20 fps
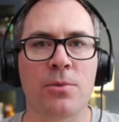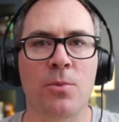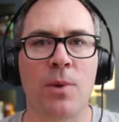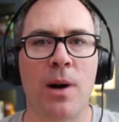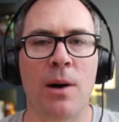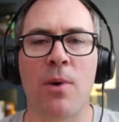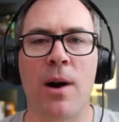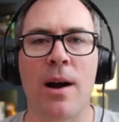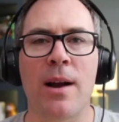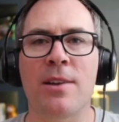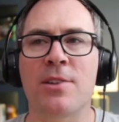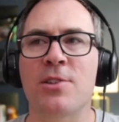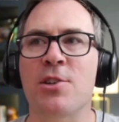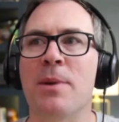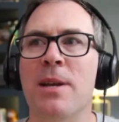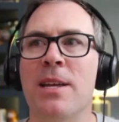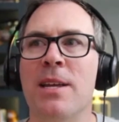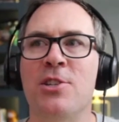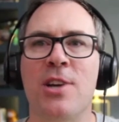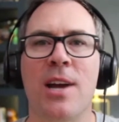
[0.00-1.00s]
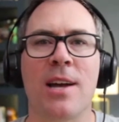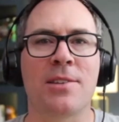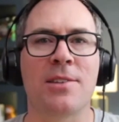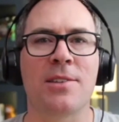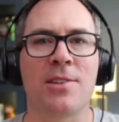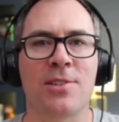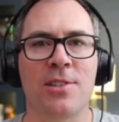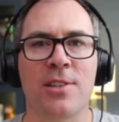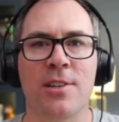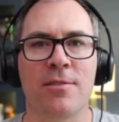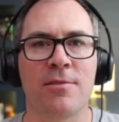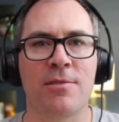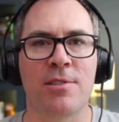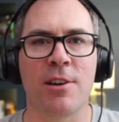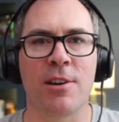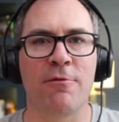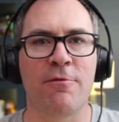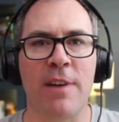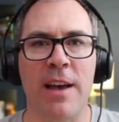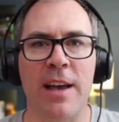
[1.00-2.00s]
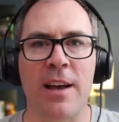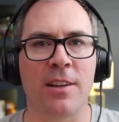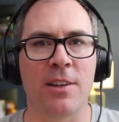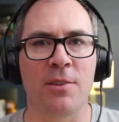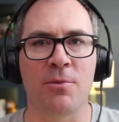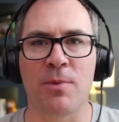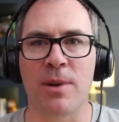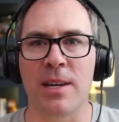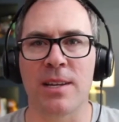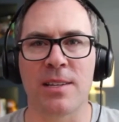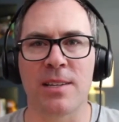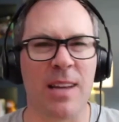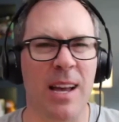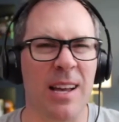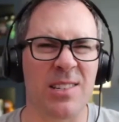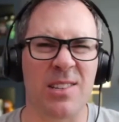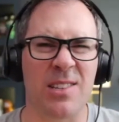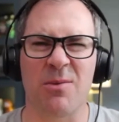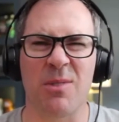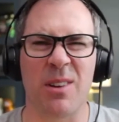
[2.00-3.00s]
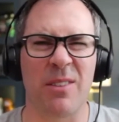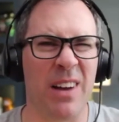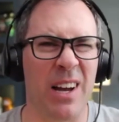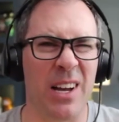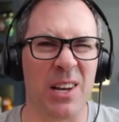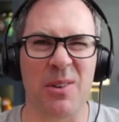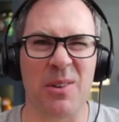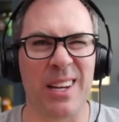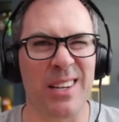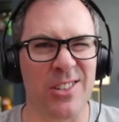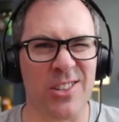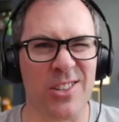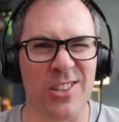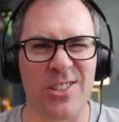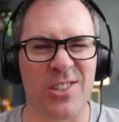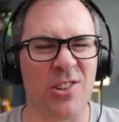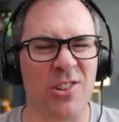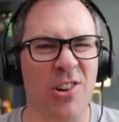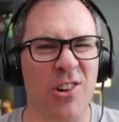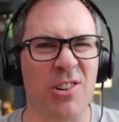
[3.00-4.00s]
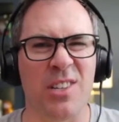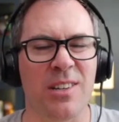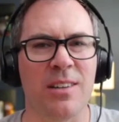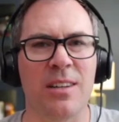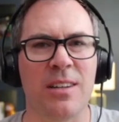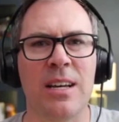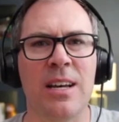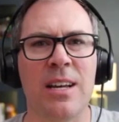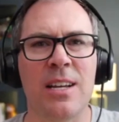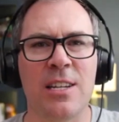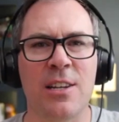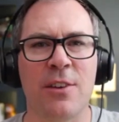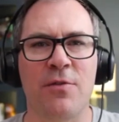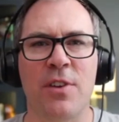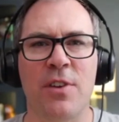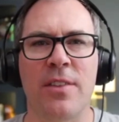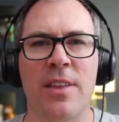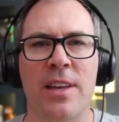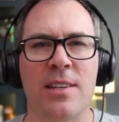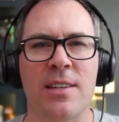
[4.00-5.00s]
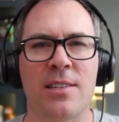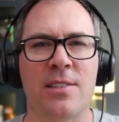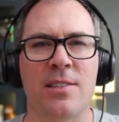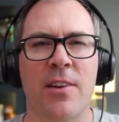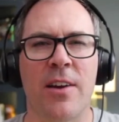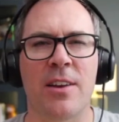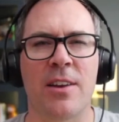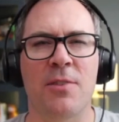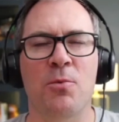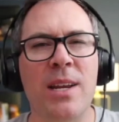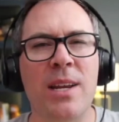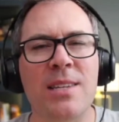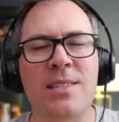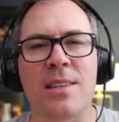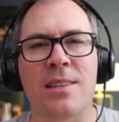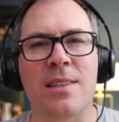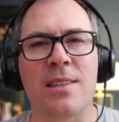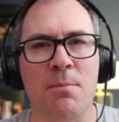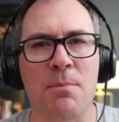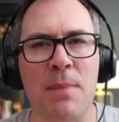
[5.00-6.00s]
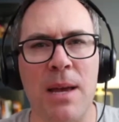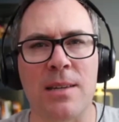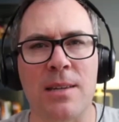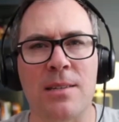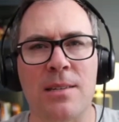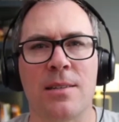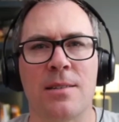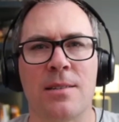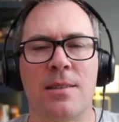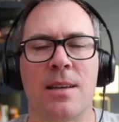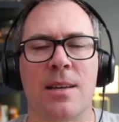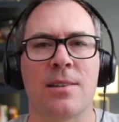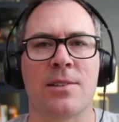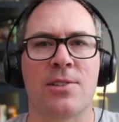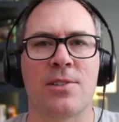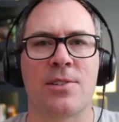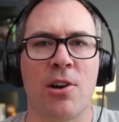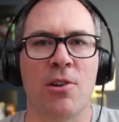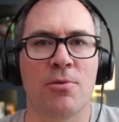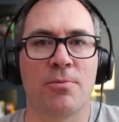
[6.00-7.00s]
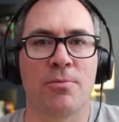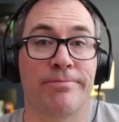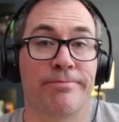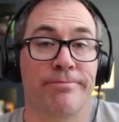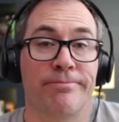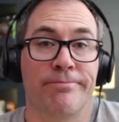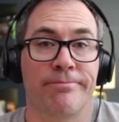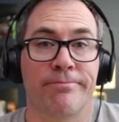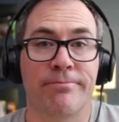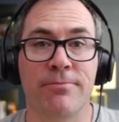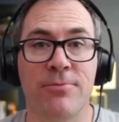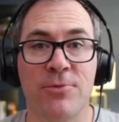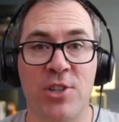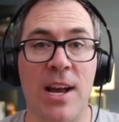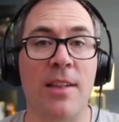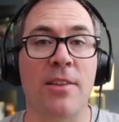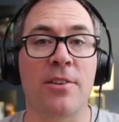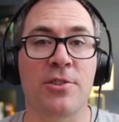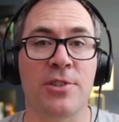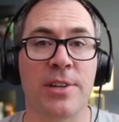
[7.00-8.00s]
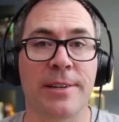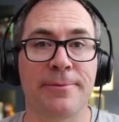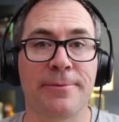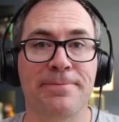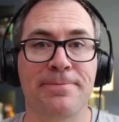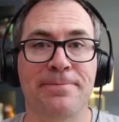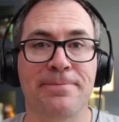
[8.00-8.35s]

Why so many chances to fail and reassess and reevaluate and just start to feel that what is it that makes these things so challenging?